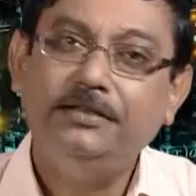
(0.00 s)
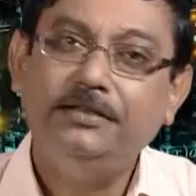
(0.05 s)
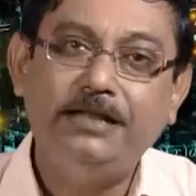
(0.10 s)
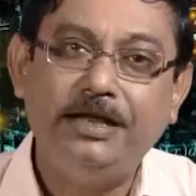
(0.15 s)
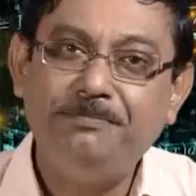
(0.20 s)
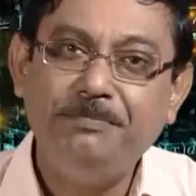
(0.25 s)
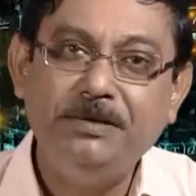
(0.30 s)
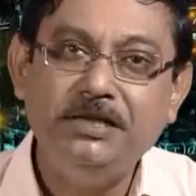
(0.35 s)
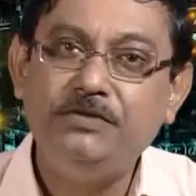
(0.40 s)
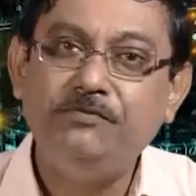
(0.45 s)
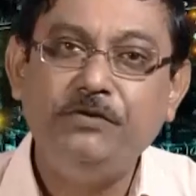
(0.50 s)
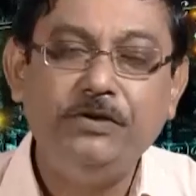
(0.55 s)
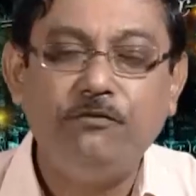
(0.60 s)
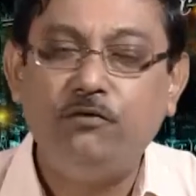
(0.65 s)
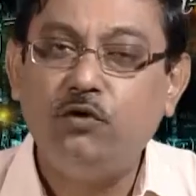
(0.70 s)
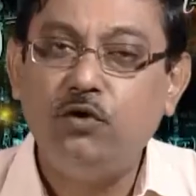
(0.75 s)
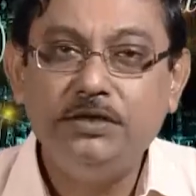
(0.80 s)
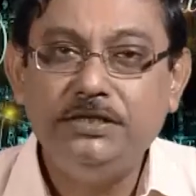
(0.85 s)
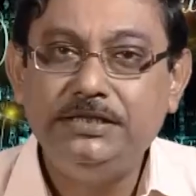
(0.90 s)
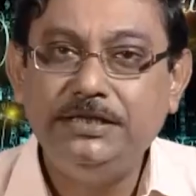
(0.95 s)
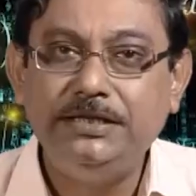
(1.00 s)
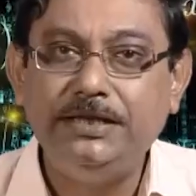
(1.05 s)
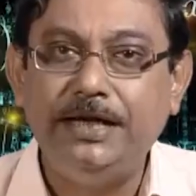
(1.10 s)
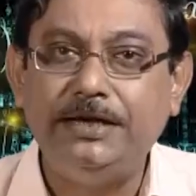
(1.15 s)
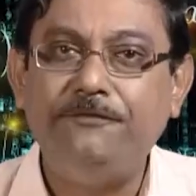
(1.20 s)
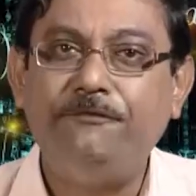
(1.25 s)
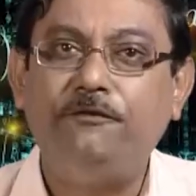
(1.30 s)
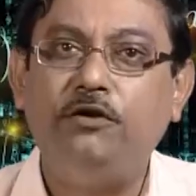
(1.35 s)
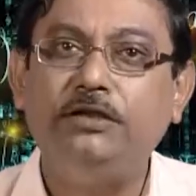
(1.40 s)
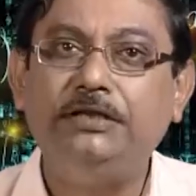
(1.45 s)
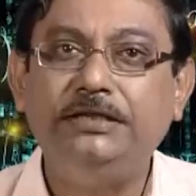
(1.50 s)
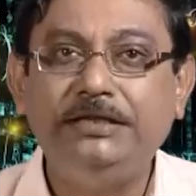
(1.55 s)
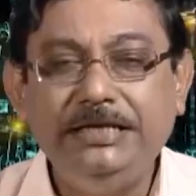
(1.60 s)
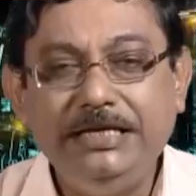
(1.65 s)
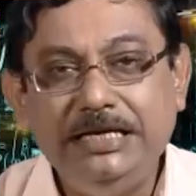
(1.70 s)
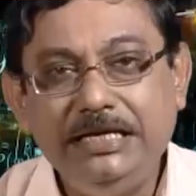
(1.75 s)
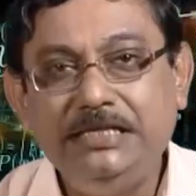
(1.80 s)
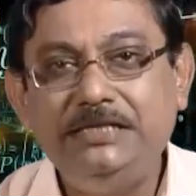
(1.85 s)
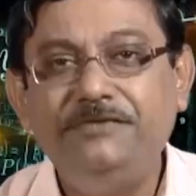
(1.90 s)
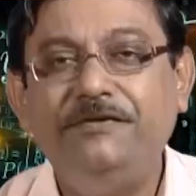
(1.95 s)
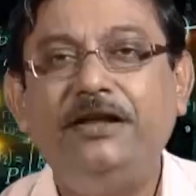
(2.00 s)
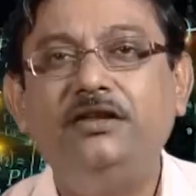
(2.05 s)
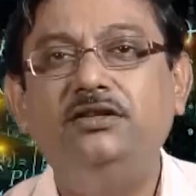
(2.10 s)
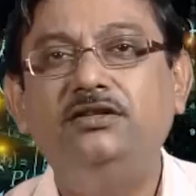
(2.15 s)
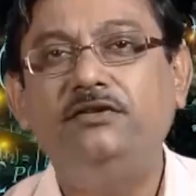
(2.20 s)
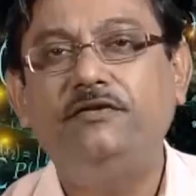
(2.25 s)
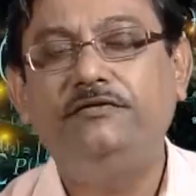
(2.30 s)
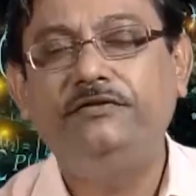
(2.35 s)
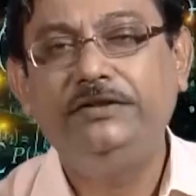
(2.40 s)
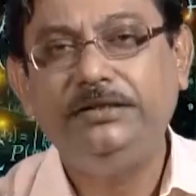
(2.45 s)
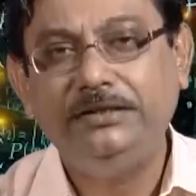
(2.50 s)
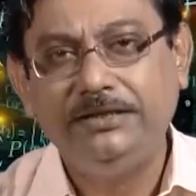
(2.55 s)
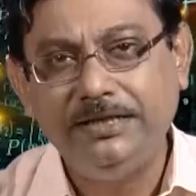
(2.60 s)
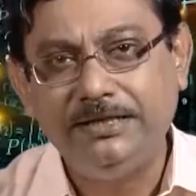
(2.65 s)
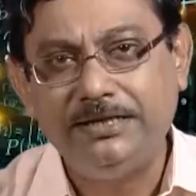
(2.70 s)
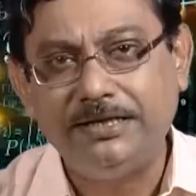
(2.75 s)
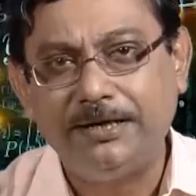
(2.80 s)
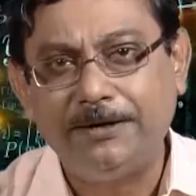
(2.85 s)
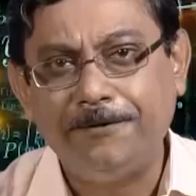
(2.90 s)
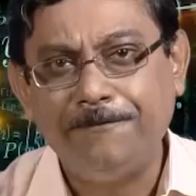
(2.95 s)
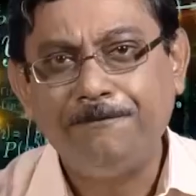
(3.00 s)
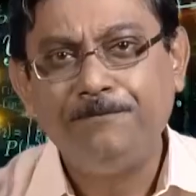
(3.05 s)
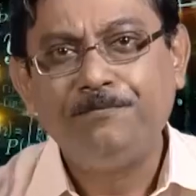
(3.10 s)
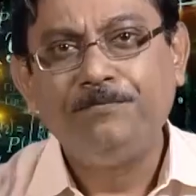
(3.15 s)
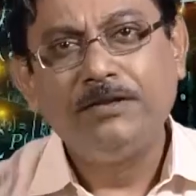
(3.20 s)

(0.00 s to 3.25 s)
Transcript: That means we won't say that for these values of theta,